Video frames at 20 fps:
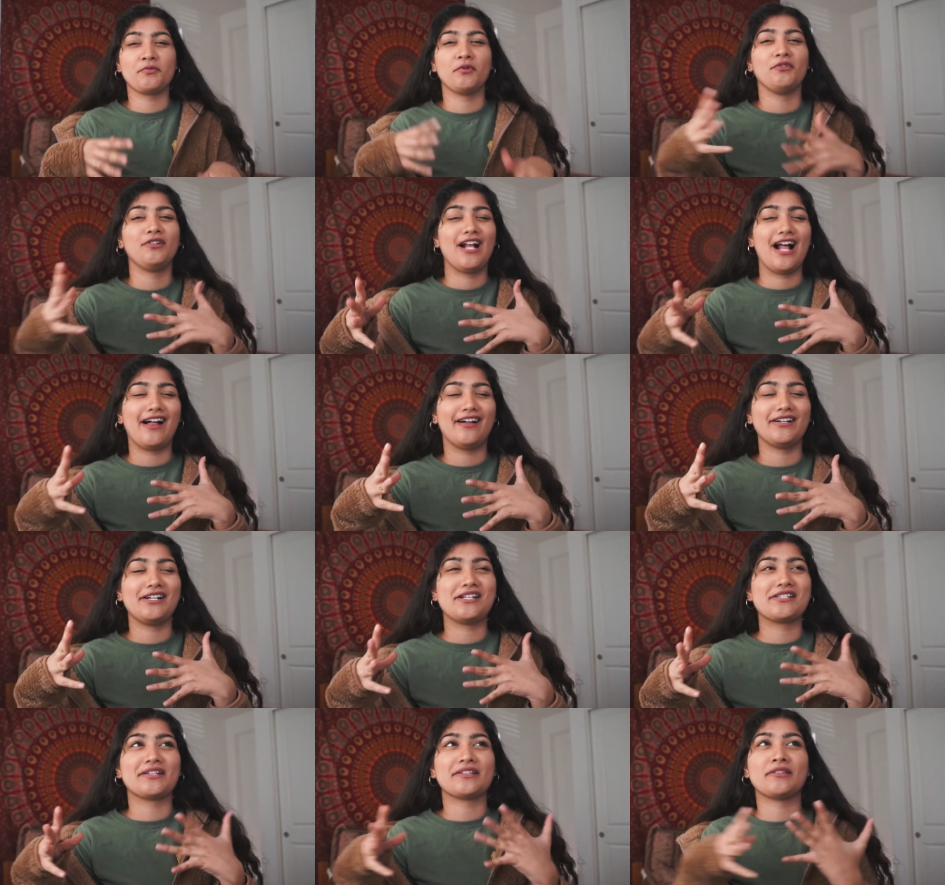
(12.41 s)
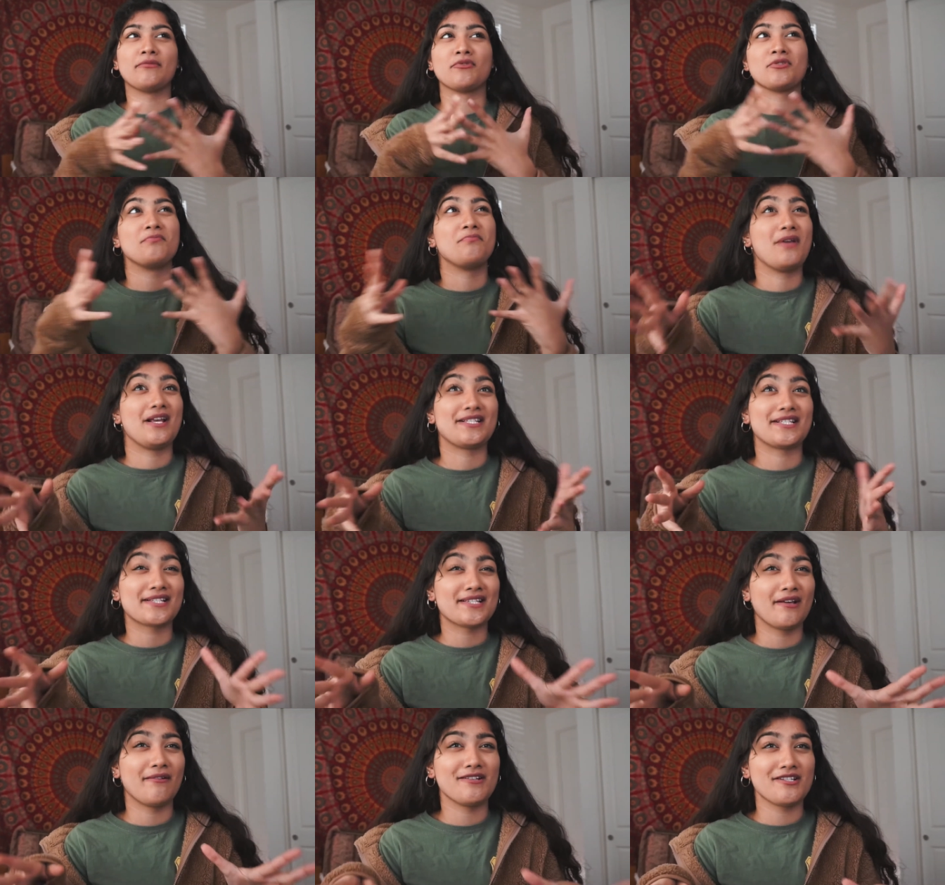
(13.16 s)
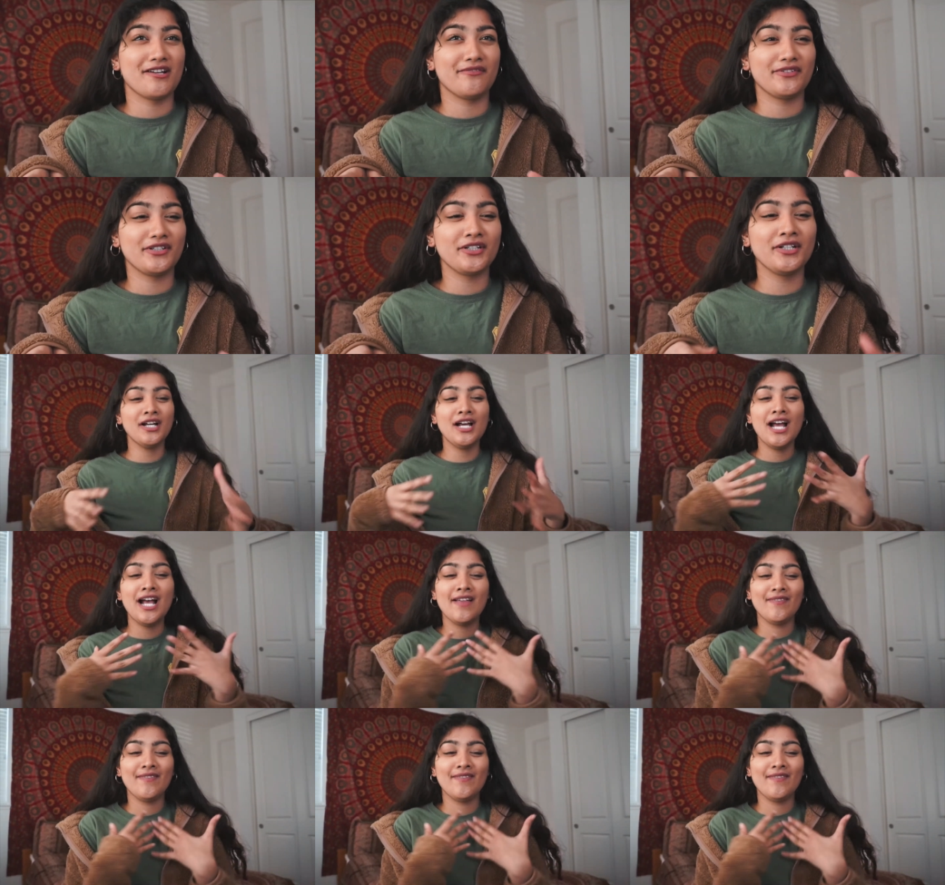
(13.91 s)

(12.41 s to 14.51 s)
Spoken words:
but in reality it's like the most basic sandwich ever.